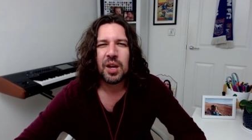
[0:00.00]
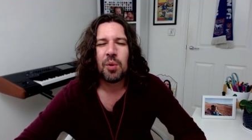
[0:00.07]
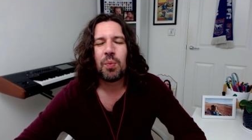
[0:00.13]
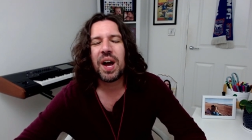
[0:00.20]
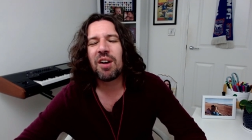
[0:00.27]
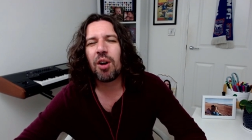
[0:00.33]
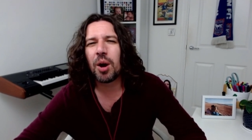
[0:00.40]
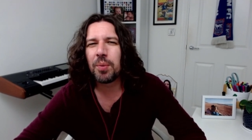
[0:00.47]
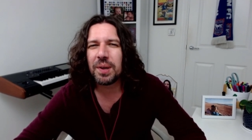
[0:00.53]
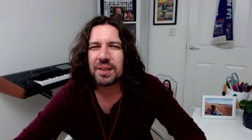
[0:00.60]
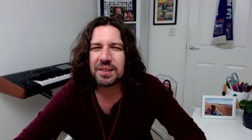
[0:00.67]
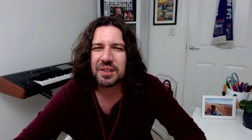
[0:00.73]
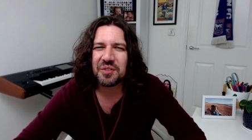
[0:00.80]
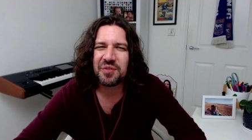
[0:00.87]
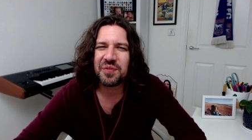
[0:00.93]
Where I will
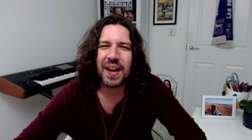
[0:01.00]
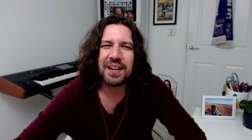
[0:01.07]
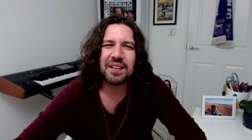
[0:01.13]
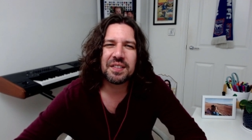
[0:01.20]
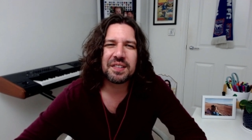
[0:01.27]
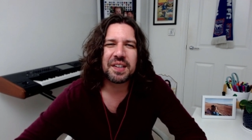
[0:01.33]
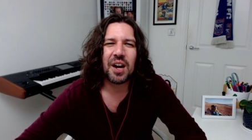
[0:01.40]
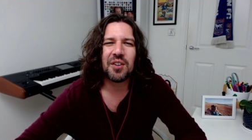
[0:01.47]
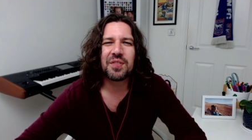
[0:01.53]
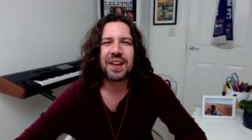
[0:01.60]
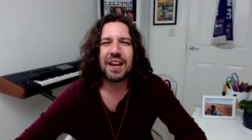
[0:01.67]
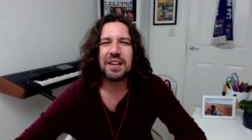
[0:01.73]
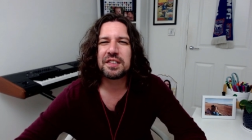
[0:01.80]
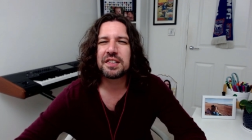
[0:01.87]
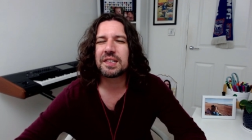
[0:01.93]
defend
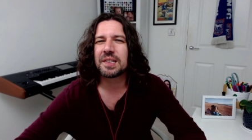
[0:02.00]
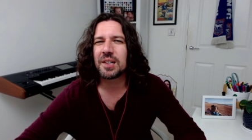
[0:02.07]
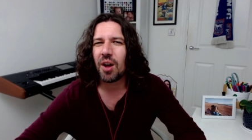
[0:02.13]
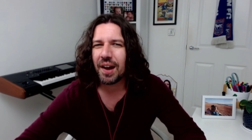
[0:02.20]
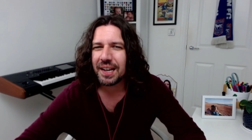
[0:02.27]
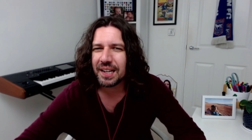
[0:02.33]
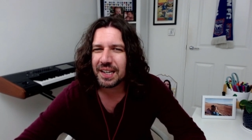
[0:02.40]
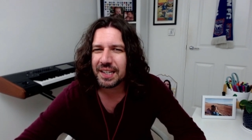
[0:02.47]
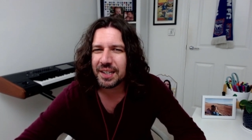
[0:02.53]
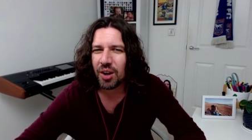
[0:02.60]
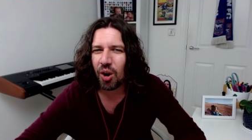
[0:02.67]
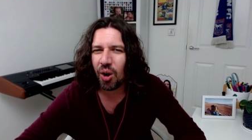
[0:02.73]
Southgate slightly